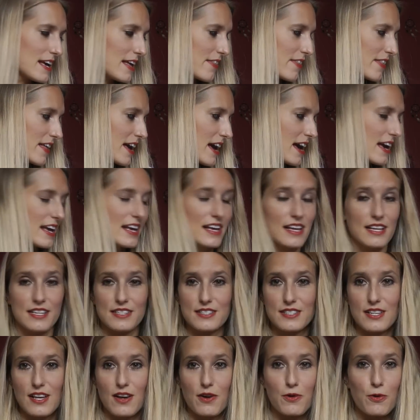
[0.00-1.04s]
and that
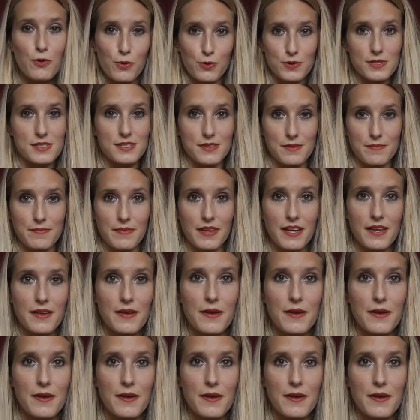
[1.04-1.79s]
is awesome.